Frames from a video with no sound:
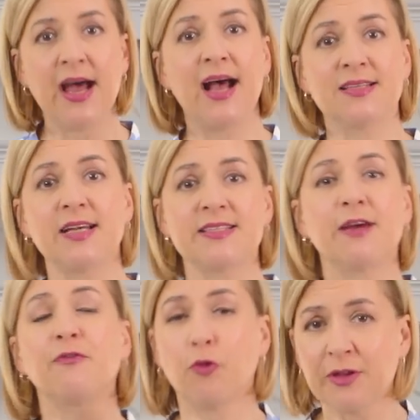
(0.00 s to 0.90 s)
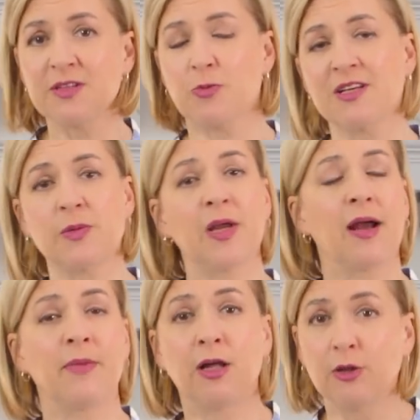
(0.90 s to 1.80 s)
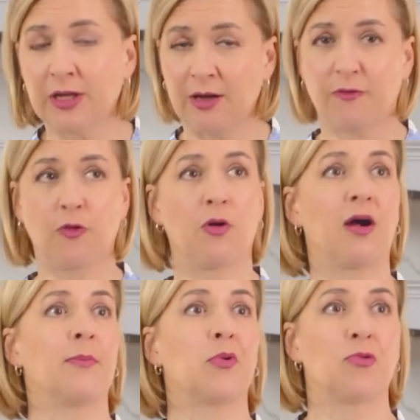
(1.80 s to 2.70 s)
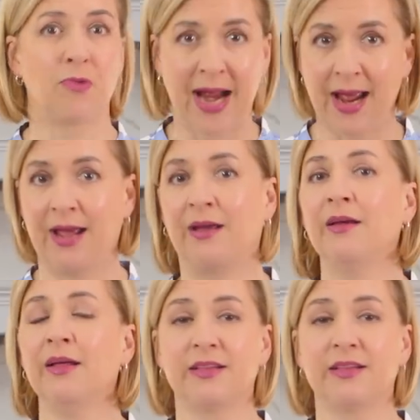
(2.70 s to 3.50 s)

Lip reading: As I said, for this recipe, I'm not looking for a meringue